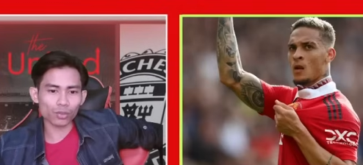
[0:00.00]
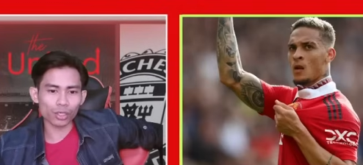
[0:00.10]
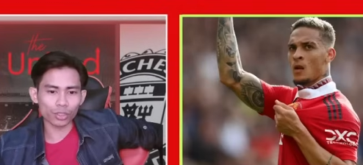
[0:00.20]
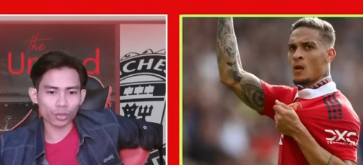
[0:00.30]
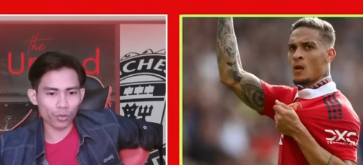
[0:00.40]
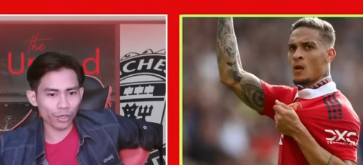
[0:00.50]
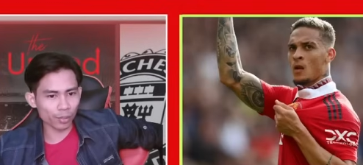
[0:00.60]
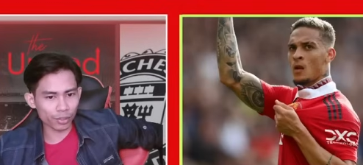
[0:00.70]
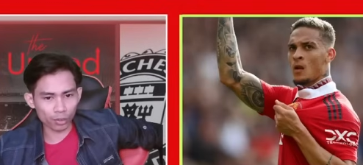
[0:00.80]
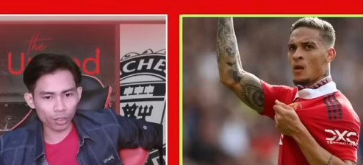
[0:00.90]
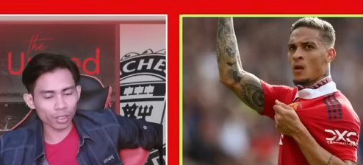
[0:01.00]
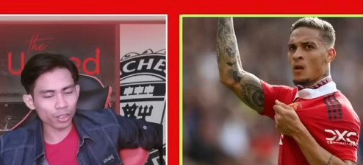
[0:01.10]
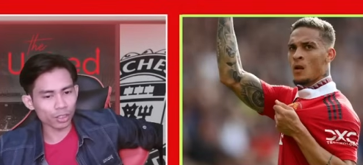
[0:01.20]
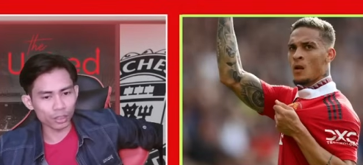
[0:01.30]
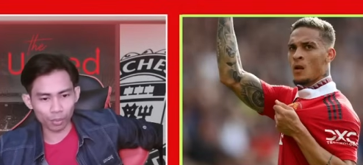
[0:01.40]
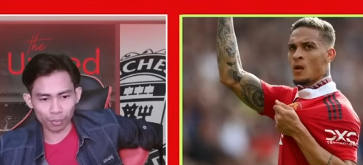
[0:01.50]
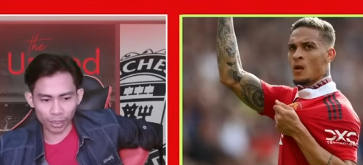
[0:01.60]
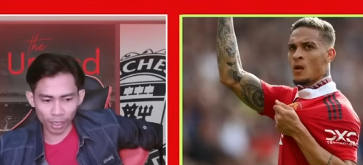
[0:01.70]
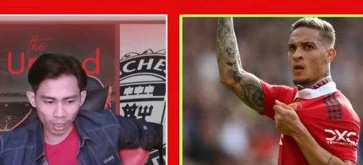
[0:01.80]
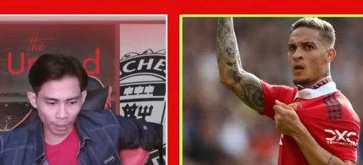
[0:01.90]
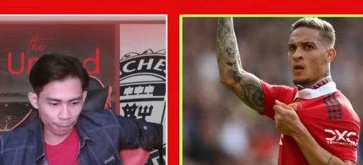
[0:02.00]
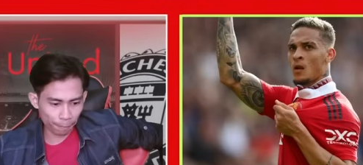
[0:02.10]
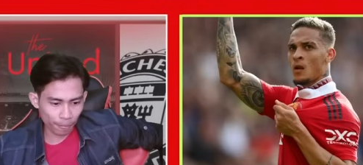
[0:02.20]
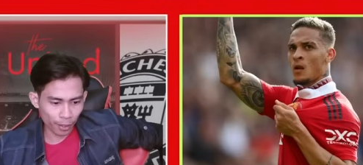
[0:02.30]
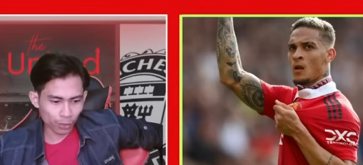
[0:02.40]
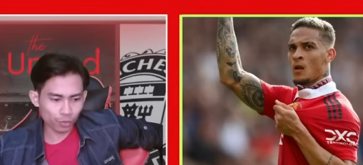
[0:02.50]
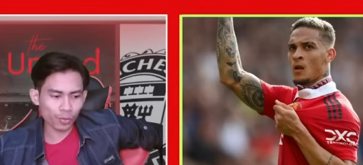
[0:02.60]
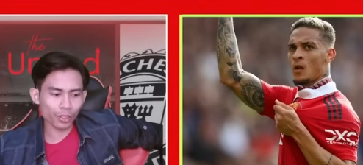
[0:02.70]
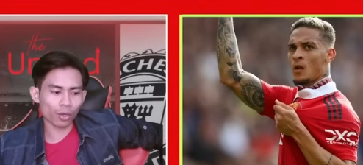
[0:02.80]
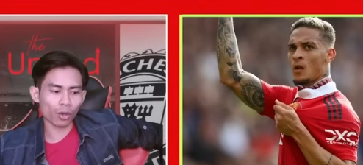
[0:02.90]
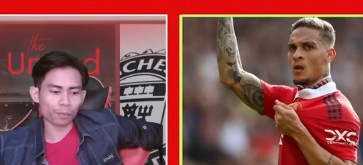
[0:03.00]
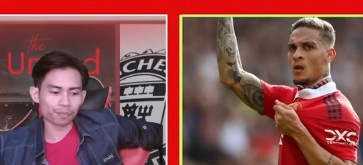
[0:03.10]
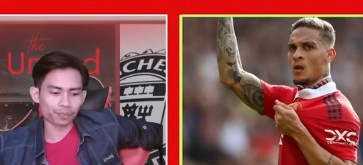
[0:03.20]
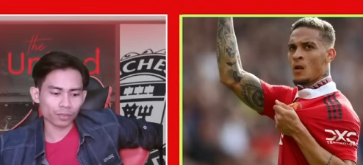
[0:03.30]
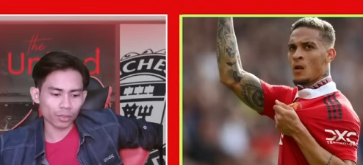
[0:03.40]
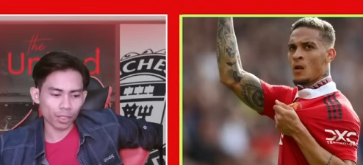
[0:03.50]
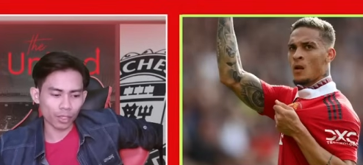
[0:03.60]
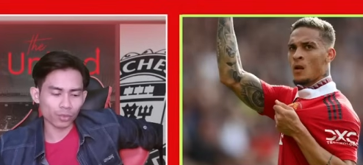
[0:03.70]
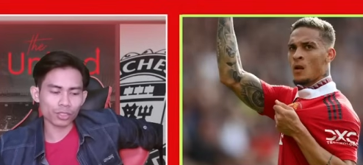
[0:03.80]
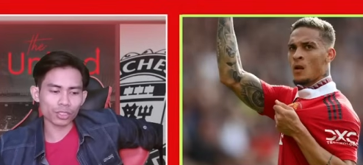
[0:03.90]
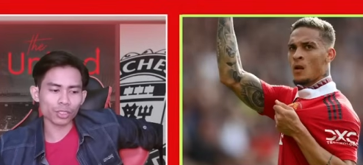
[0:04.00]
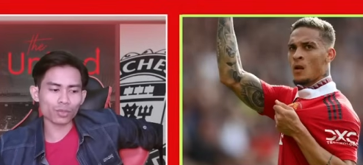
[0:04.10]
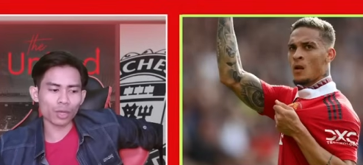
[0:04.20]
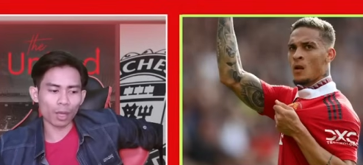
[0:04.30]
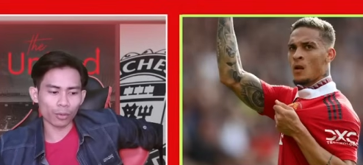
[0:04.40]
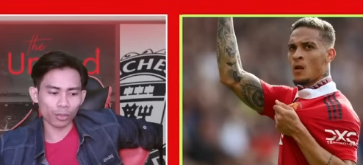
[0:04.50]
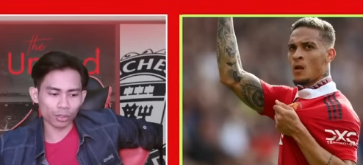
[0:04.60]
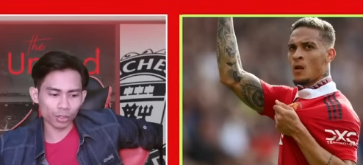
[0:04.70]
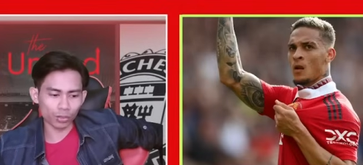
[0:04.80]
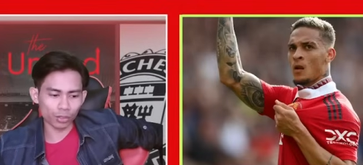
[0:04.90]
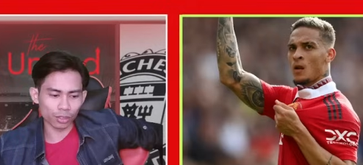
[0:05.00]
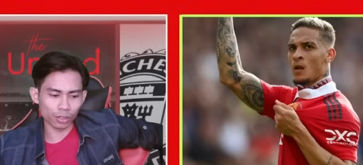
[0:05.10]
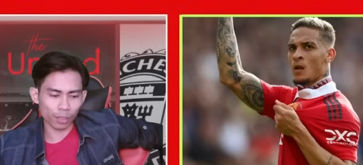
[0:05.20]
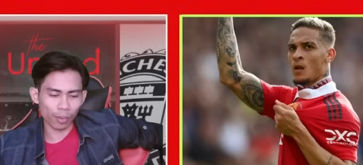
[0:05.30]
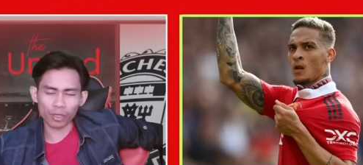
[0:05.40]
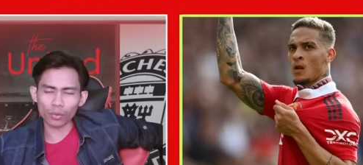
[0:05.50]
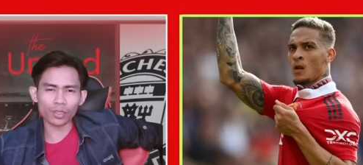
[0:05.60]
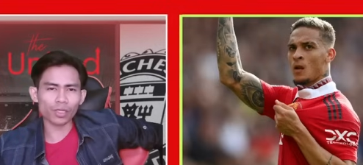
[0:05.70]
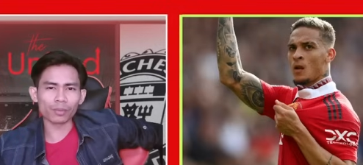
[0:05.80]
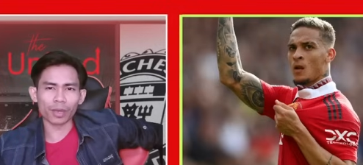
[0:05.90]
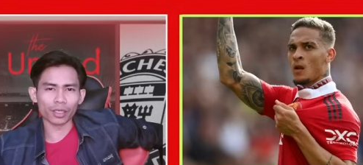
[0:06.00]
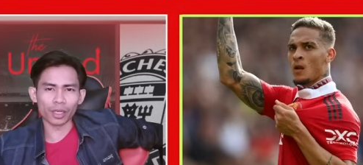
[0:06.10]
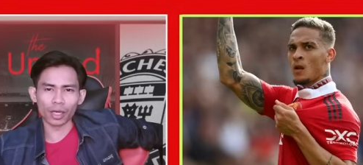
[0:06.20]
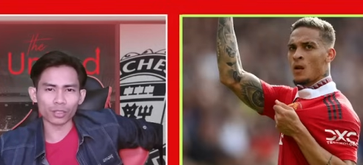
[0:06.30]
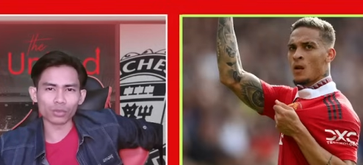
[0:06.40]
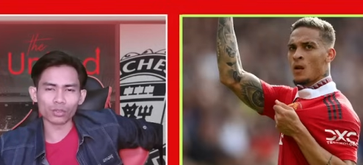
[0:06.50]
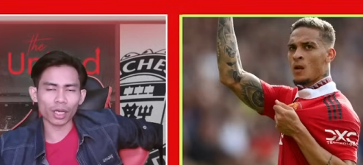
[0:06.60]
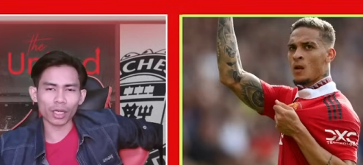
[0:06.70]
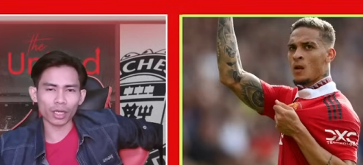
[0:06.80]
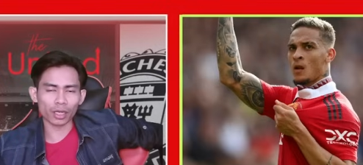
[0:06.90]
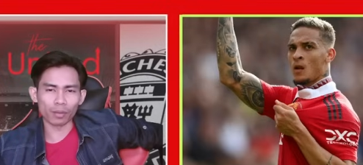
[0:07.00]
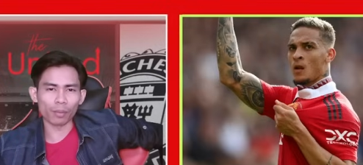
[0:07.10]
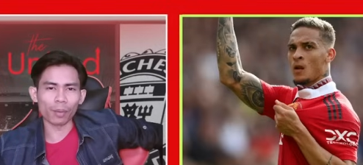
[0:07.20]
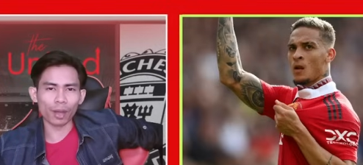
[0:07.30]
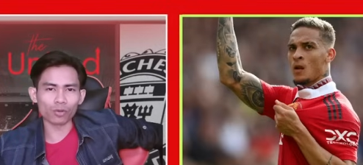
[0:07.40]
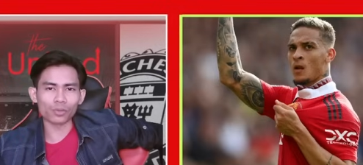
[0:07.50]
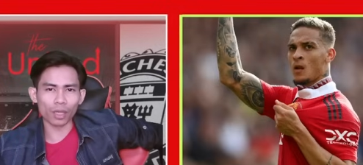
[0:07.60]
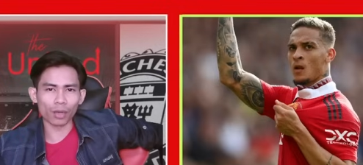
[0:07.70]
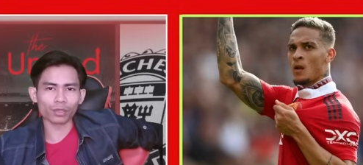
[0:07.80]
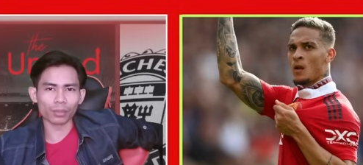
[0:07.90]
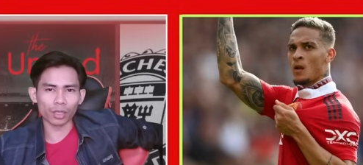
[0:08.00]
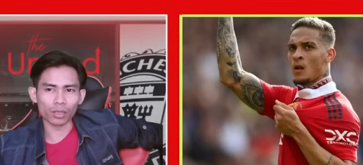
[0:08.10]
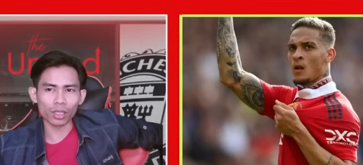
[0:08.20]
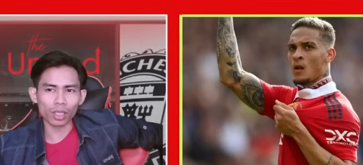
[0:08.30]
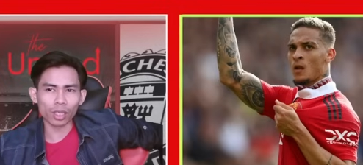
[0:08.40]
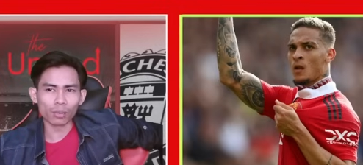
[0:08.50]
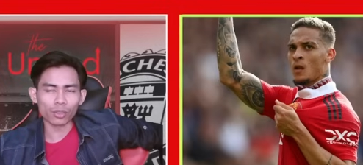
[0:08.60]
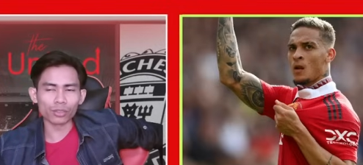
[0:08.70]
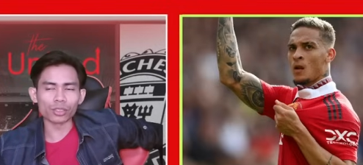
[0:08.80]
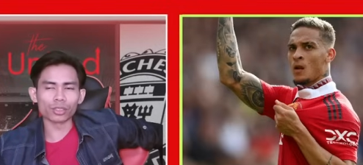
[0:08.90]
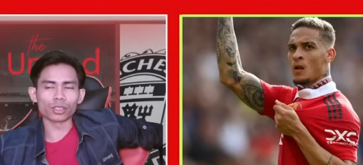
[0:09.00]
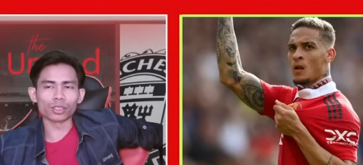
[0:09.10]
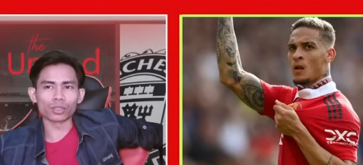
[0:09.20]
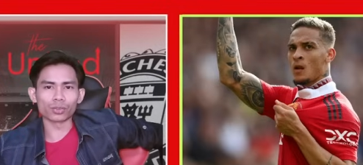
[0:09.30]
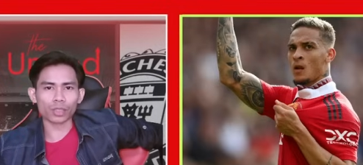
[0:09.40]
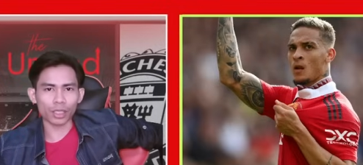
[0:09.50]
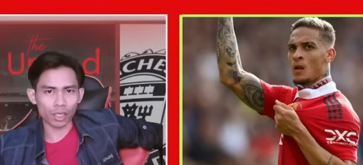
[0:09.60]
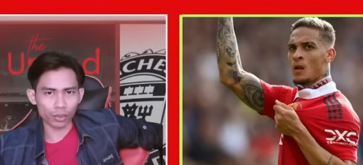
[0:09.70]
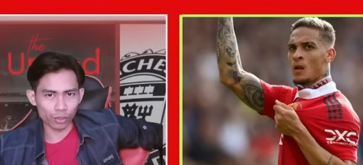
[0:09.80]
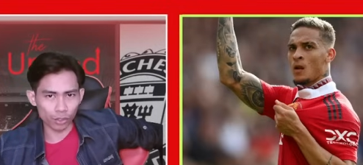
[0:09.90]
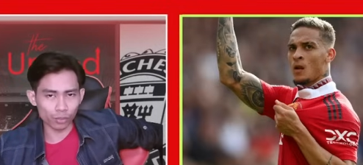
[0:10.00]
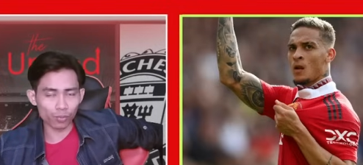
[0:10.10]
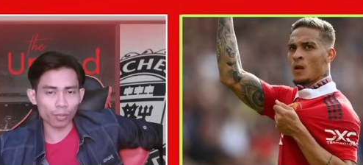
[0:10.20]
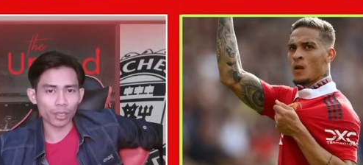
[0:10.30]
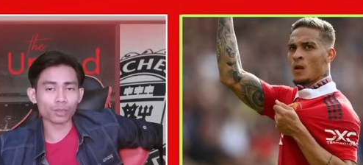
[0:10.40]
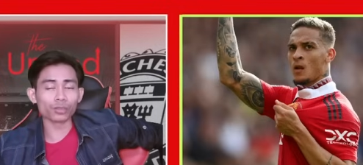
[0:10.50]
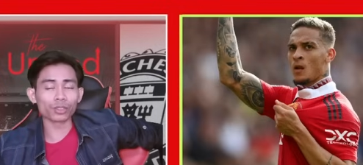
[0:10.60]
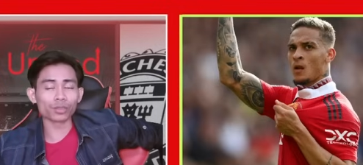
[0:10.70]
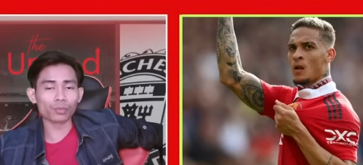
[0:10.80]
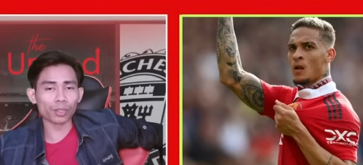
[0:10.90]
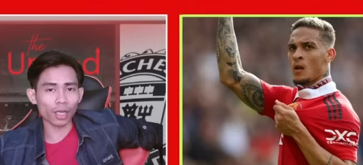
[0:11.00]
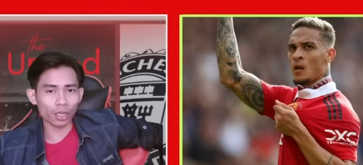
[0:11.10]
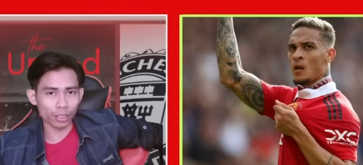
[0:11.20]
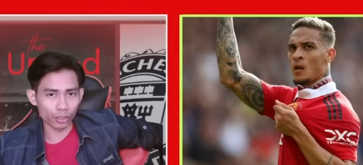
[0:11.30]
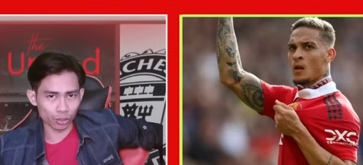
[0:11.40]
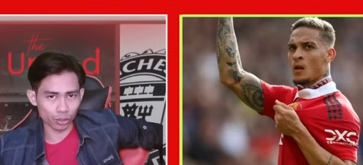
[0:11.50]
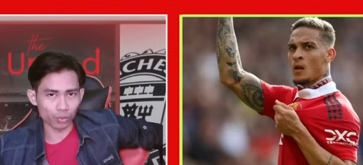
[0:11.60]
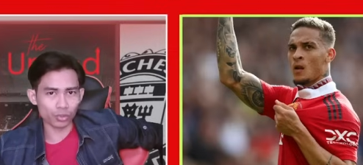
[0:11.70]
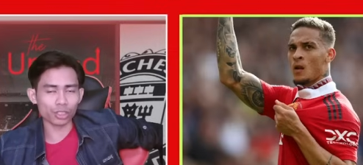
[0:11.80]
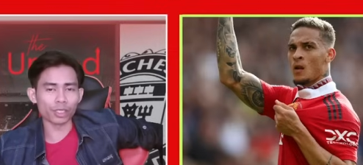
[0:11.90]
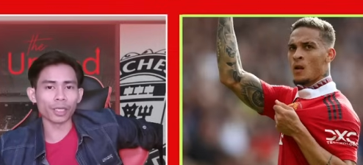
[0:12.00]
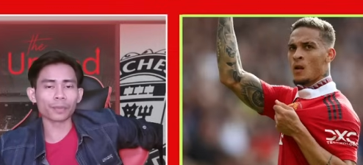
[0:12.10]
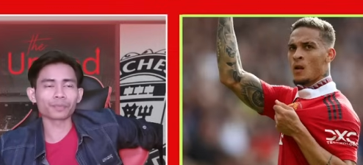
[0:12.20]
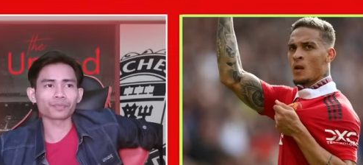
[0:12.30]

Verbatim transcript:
Speaker 1: will let you rename or lady to Pitare. Do to be no Anthony Sanduga, but not general the by Queen Bari Ganaju Yagade Mampau via Hodamano. Illusion to Dynamic with the Buema Ludichu Bida Lidio General Shie.